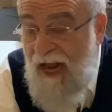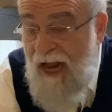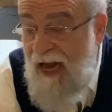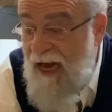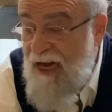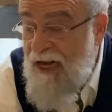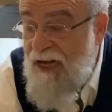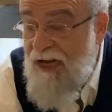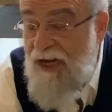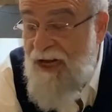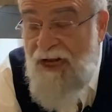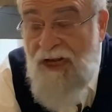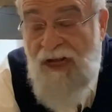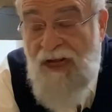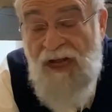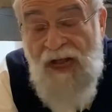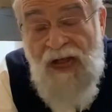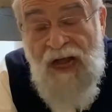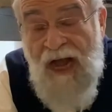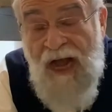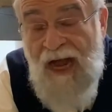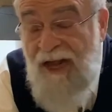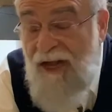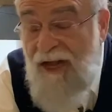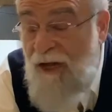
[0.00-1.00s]
any
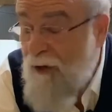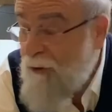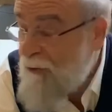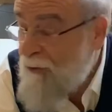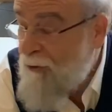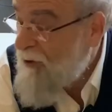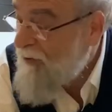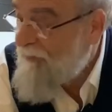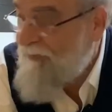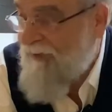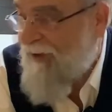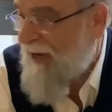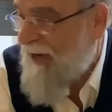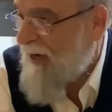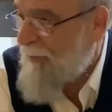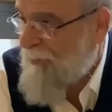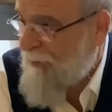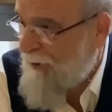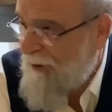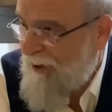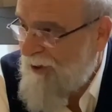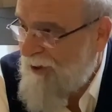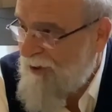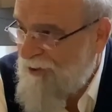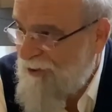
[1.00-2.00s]
iota of
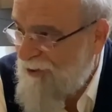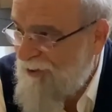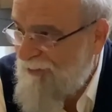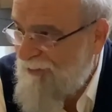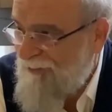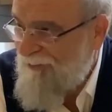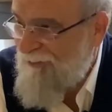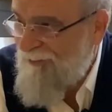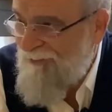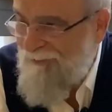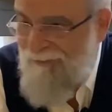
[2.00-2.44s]
comprehension.